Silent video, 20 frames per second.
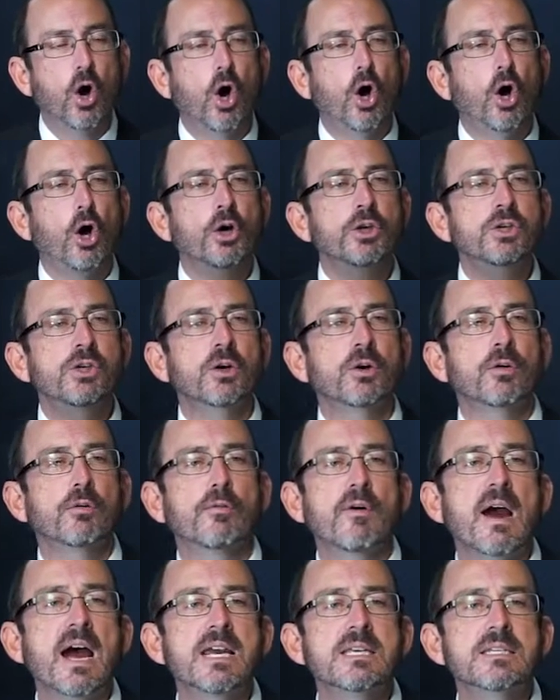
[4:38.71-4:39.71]
on your
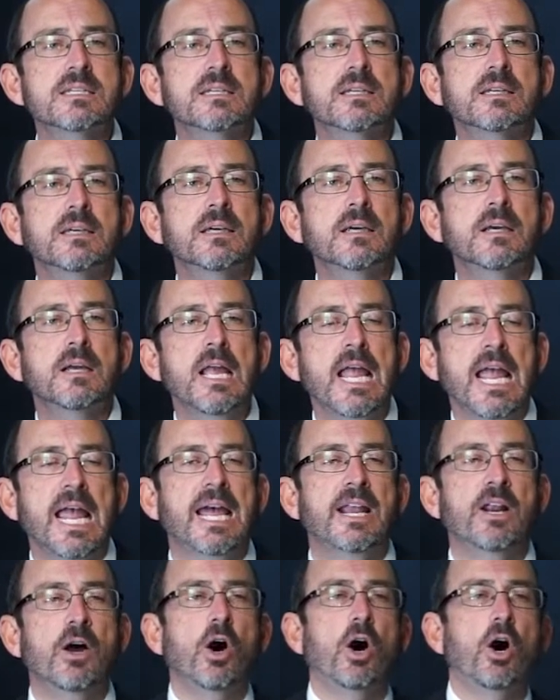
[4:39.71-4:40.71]
right
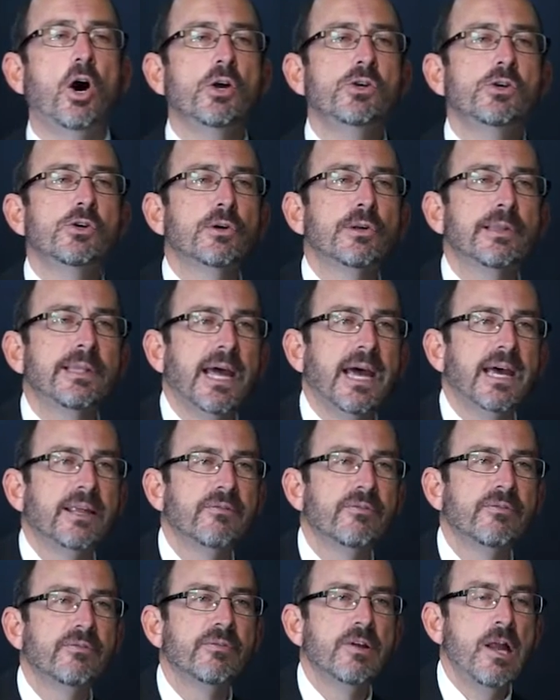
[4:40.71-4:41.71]
and on your
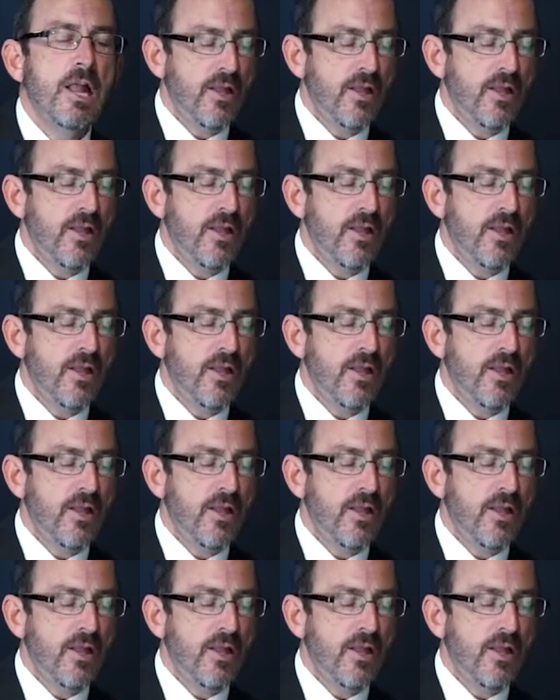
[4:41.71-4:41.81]
left,